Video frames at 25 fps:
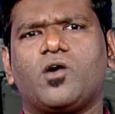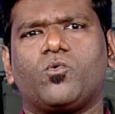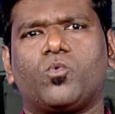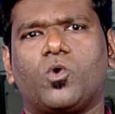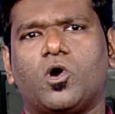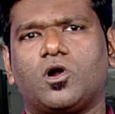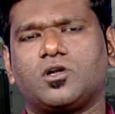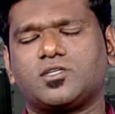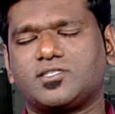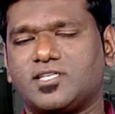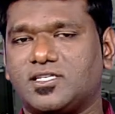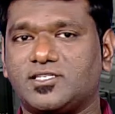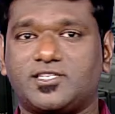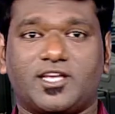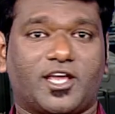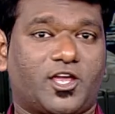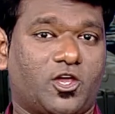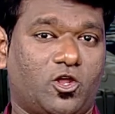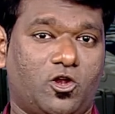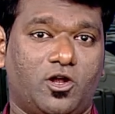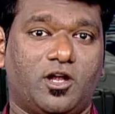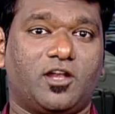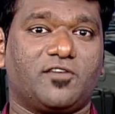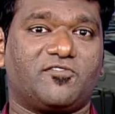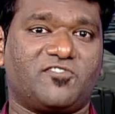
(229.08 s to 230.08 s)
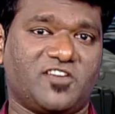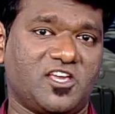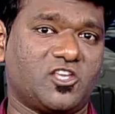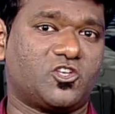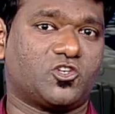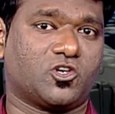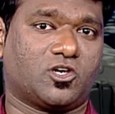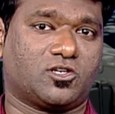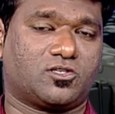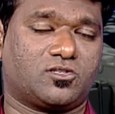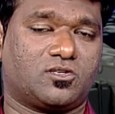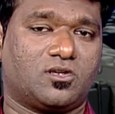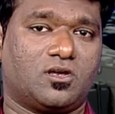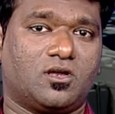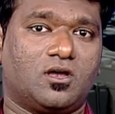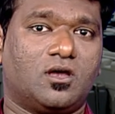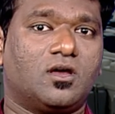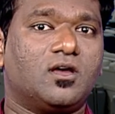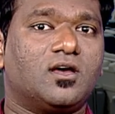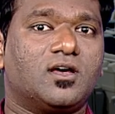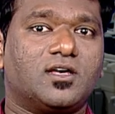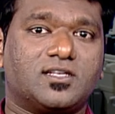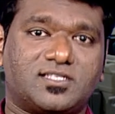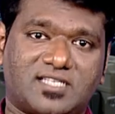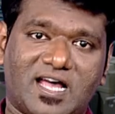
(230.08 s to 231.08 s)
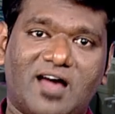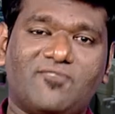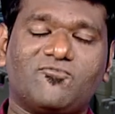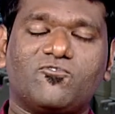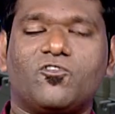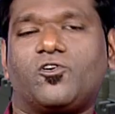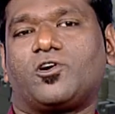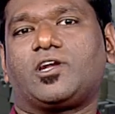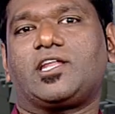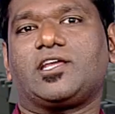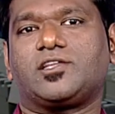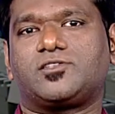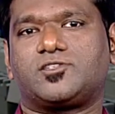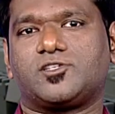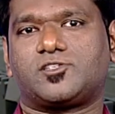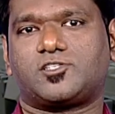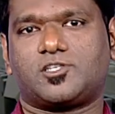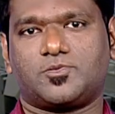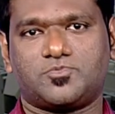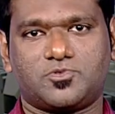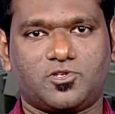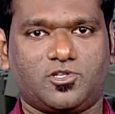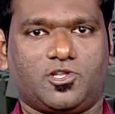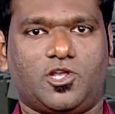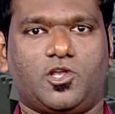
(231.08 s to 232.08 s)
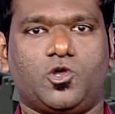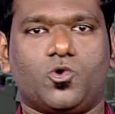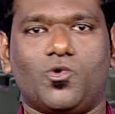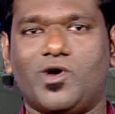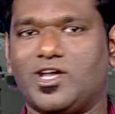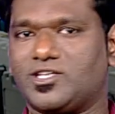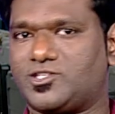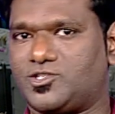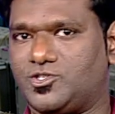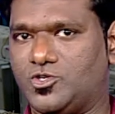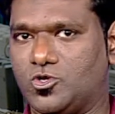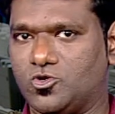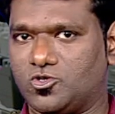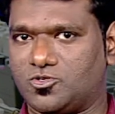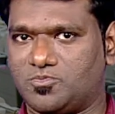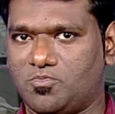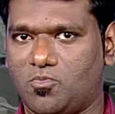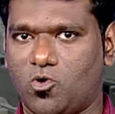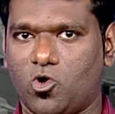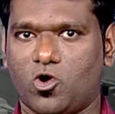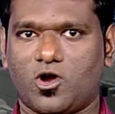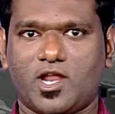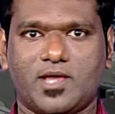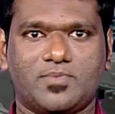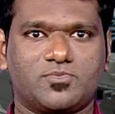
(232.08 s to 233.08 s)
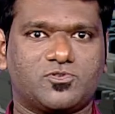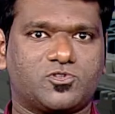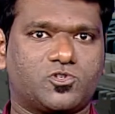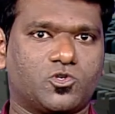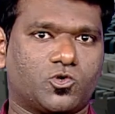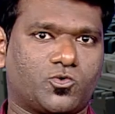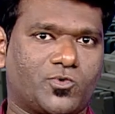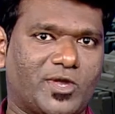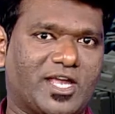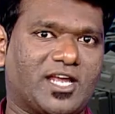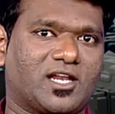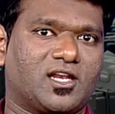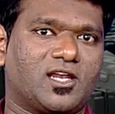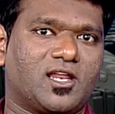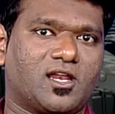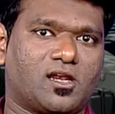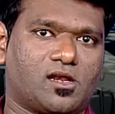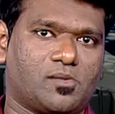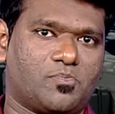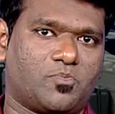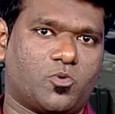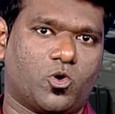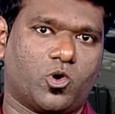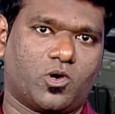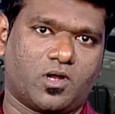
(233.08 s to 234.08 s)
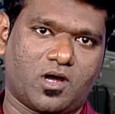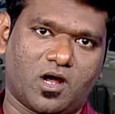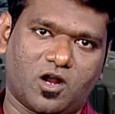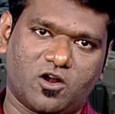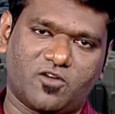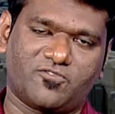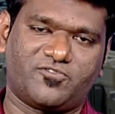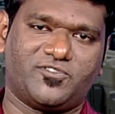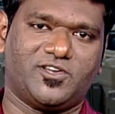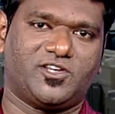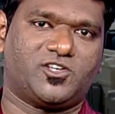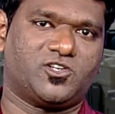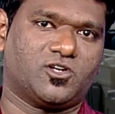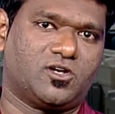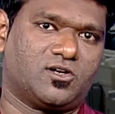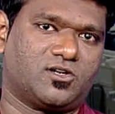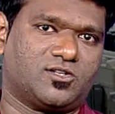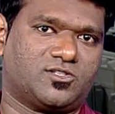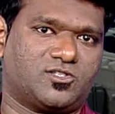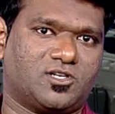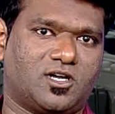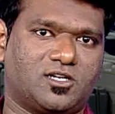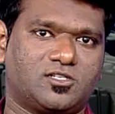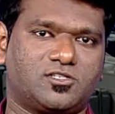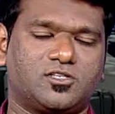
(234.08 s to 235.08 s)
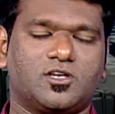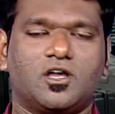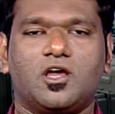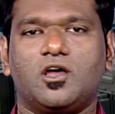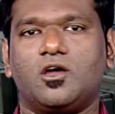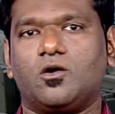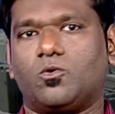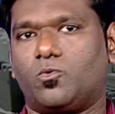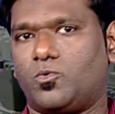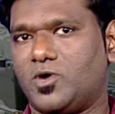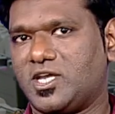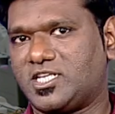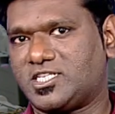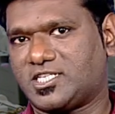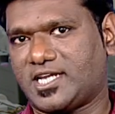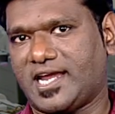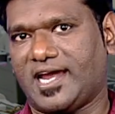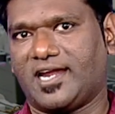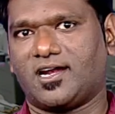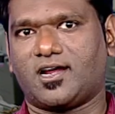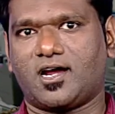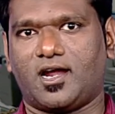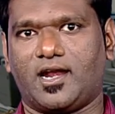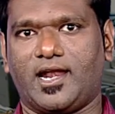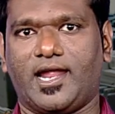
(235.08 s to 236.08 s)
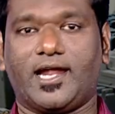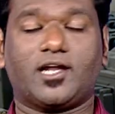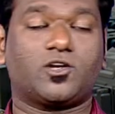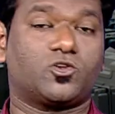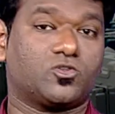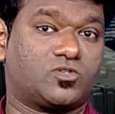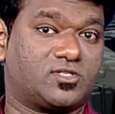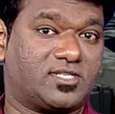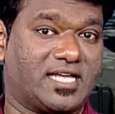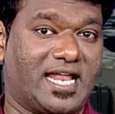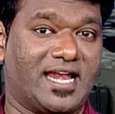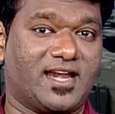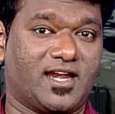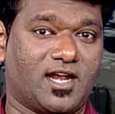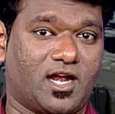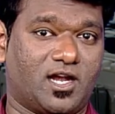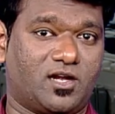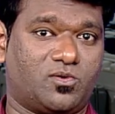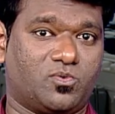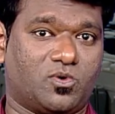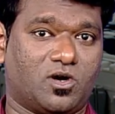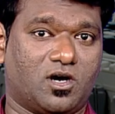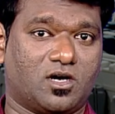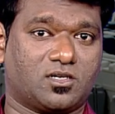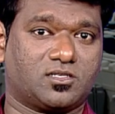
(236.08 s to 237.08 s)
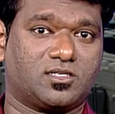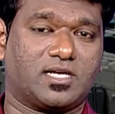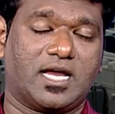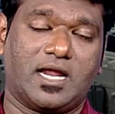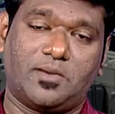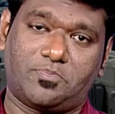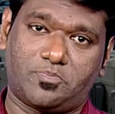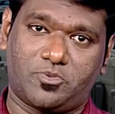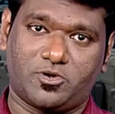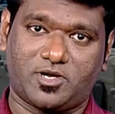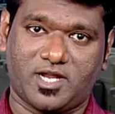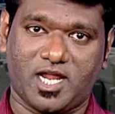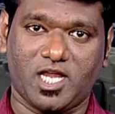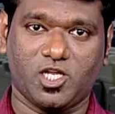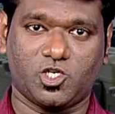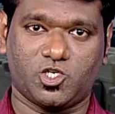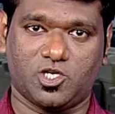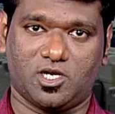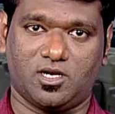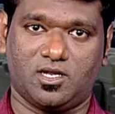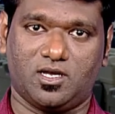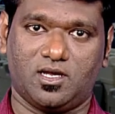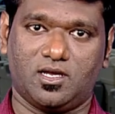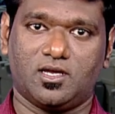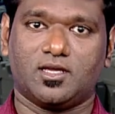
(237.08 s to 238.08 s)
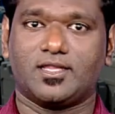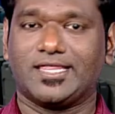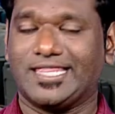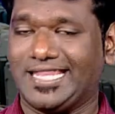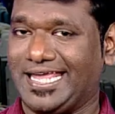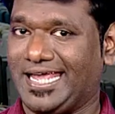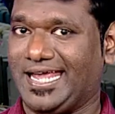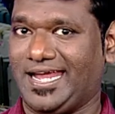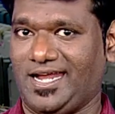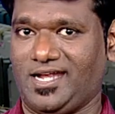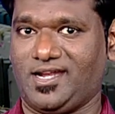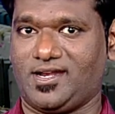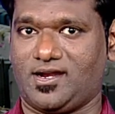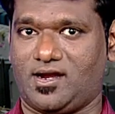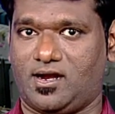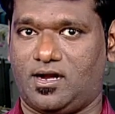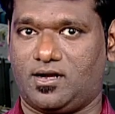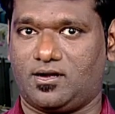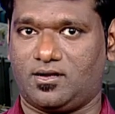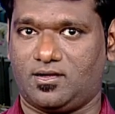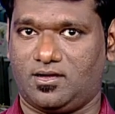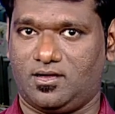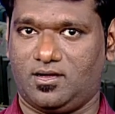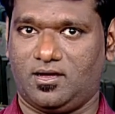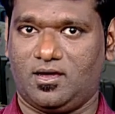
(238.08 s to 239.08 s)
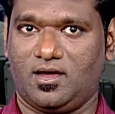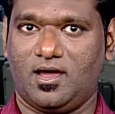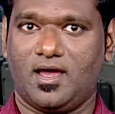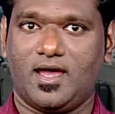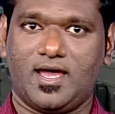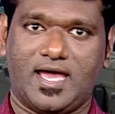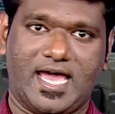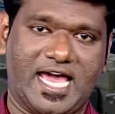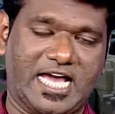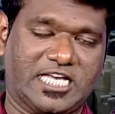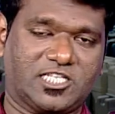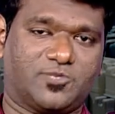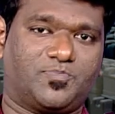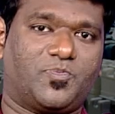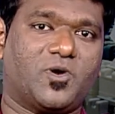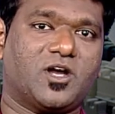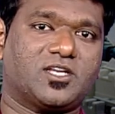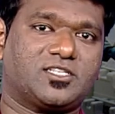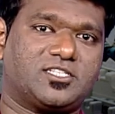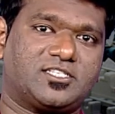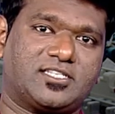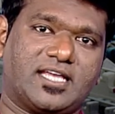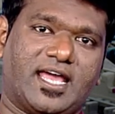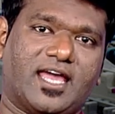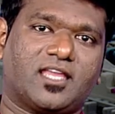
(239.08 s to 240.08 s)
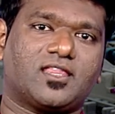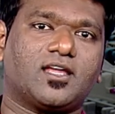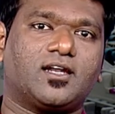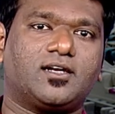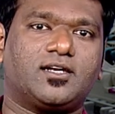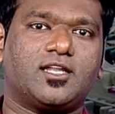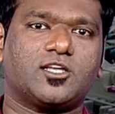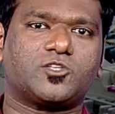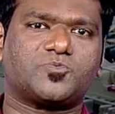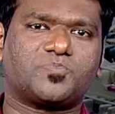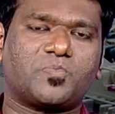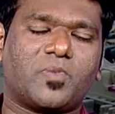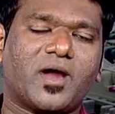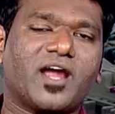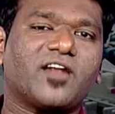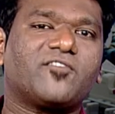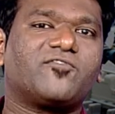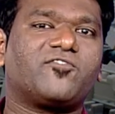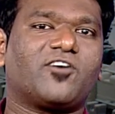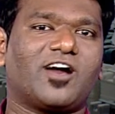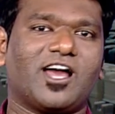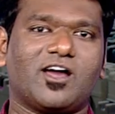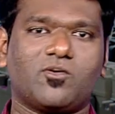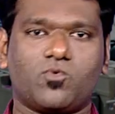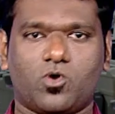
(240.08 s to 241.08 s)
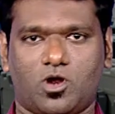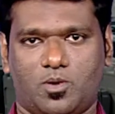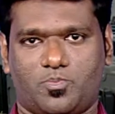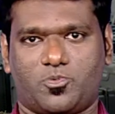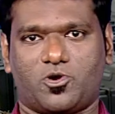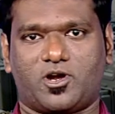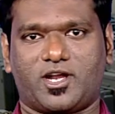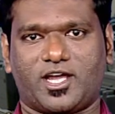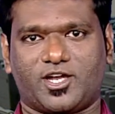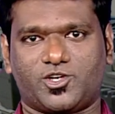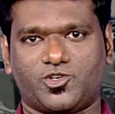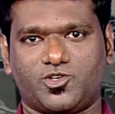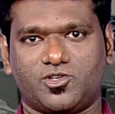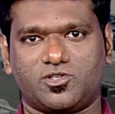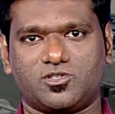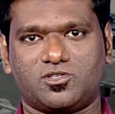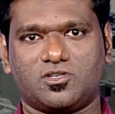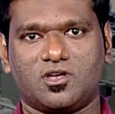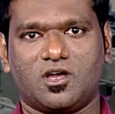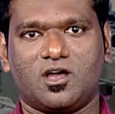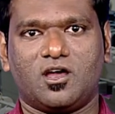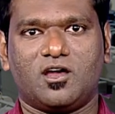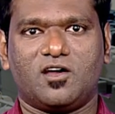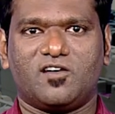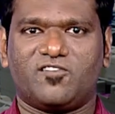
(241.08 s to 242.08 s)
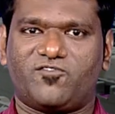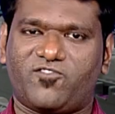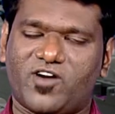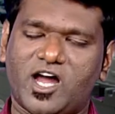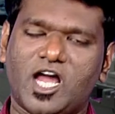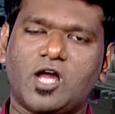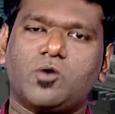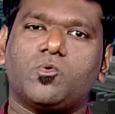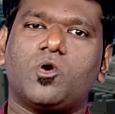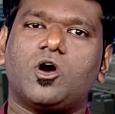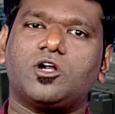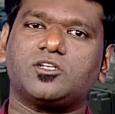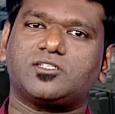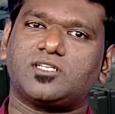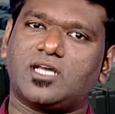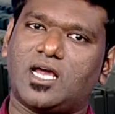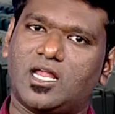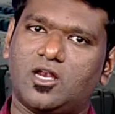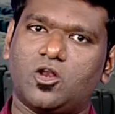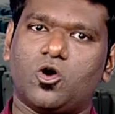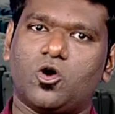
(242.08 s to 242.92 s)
firewalls and security features? Some voting systems in the US use modems to quickly report unofficial results, which can connect to cell networks and potentially the internet. Experts say that despite firewall protections, firewalls